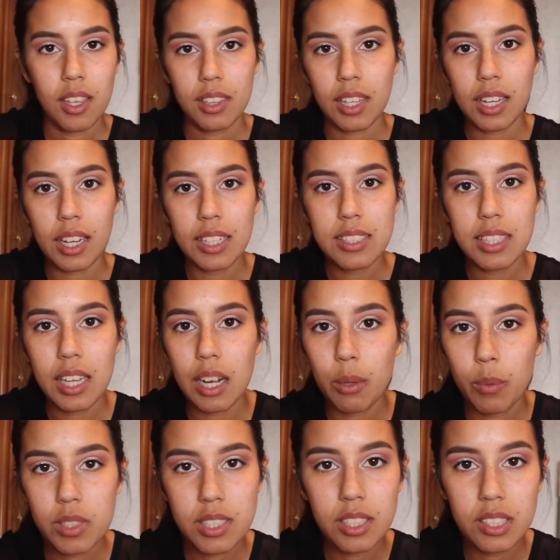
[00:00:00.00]
like I said, I
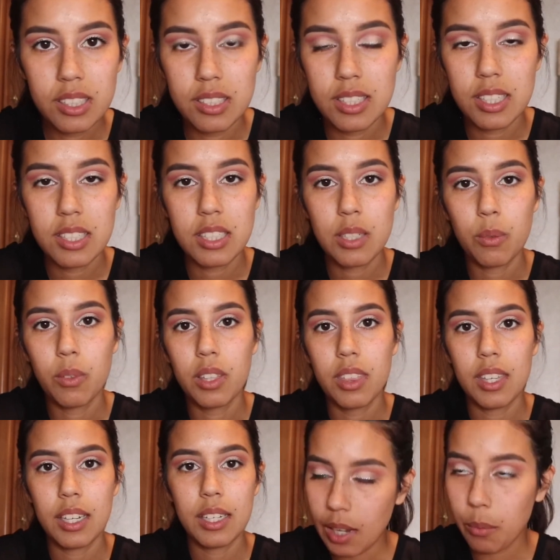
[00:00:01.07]
wasn't consistent
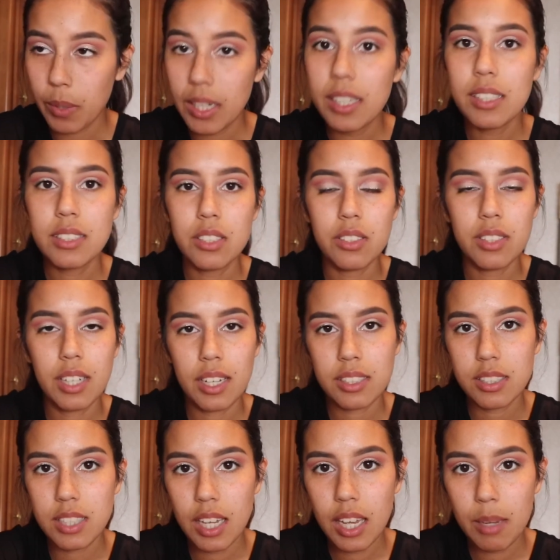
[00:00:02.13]
with it. I waited until the
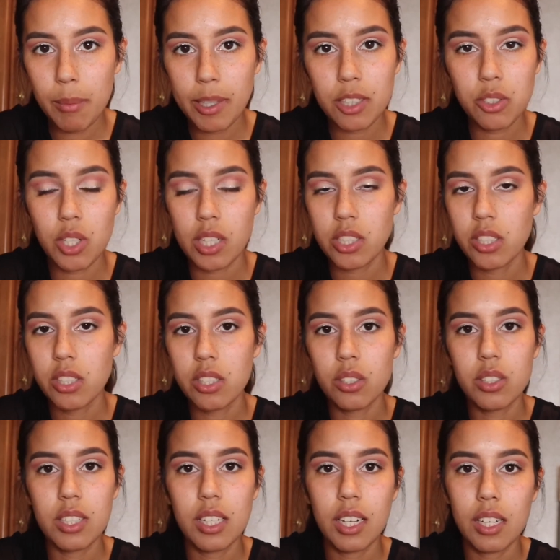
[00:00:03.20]
next day. My contractions
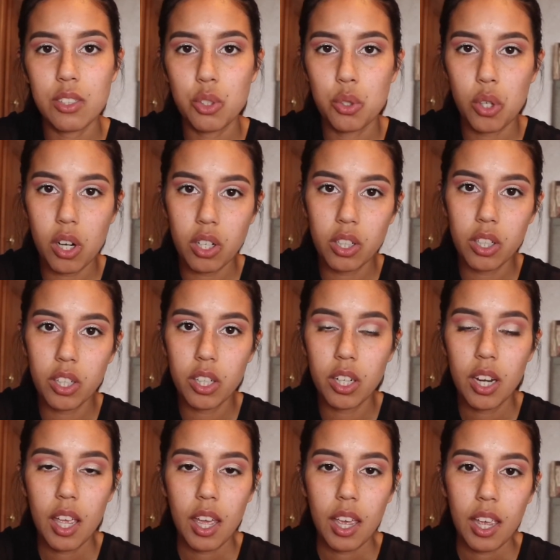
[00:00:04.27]
still didn't get
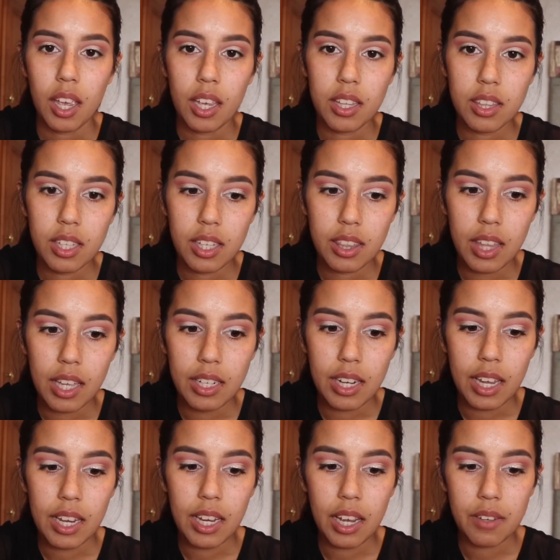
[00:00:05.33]
stronger, and then that
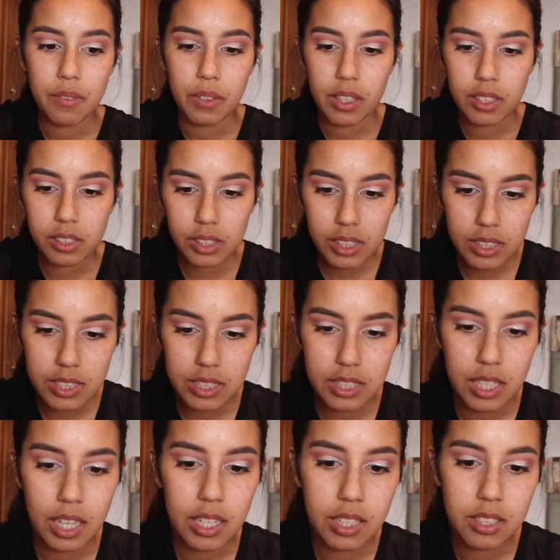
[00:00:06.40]
night I finally
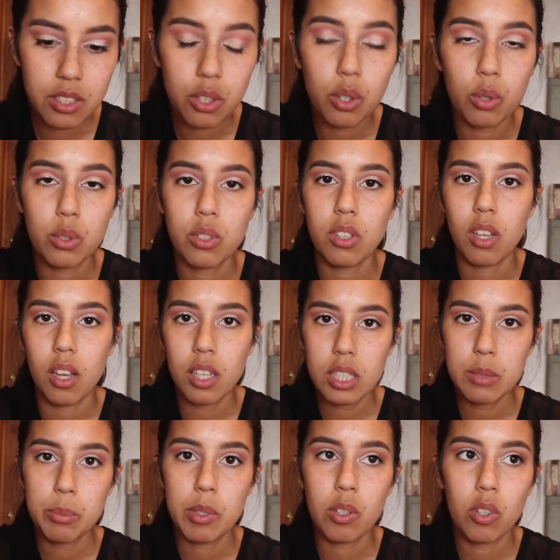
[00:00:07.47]
decided to go to the
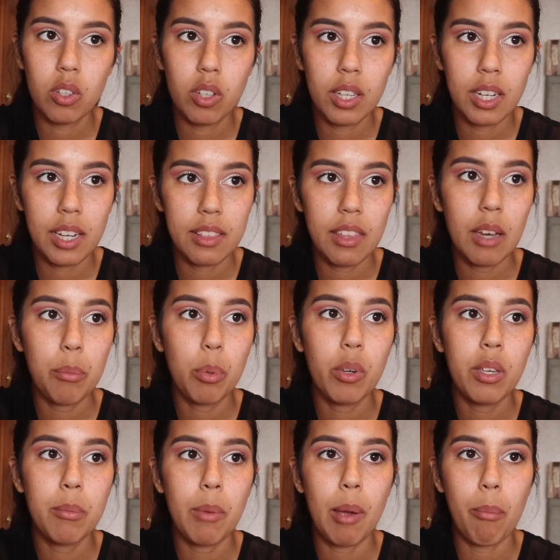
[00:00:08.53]
hospital. And at that
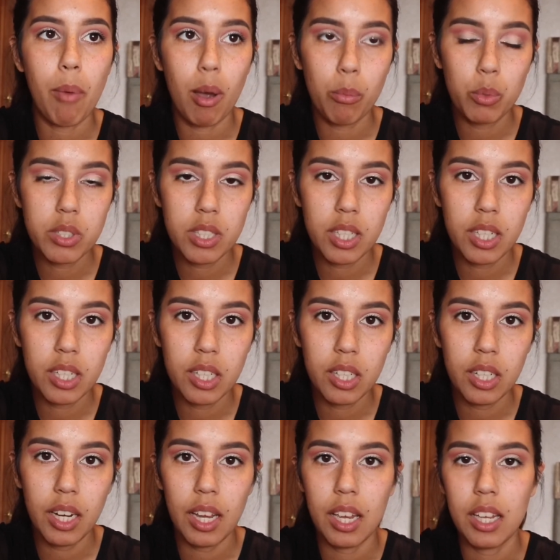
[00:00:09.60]
point my mom was
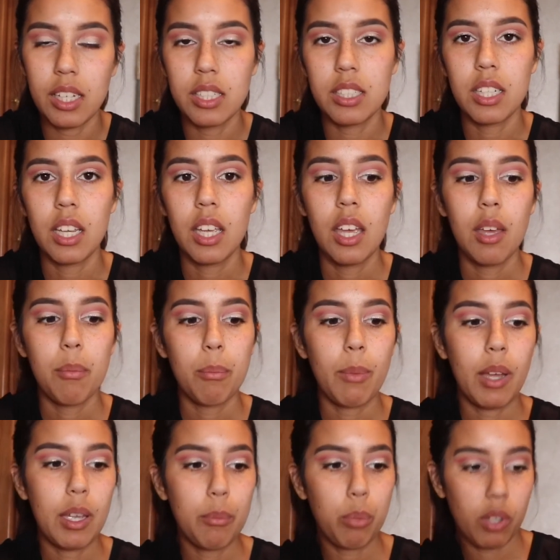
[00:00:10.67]
here and
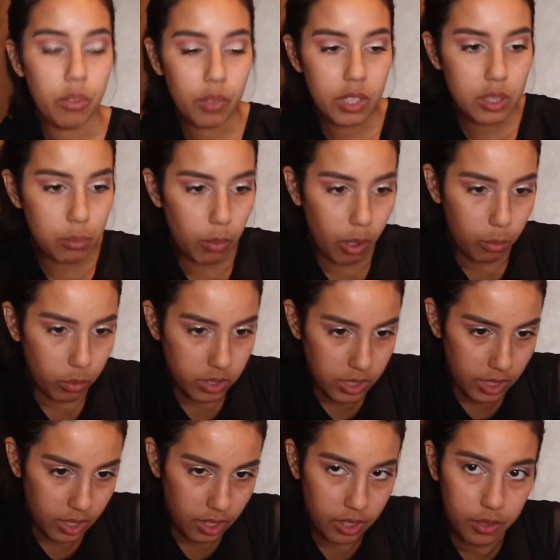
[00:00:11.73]
my boyfriend's mom
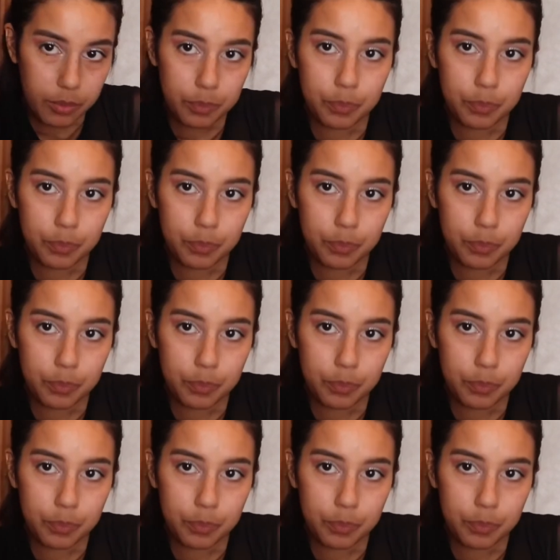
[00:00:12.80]
was here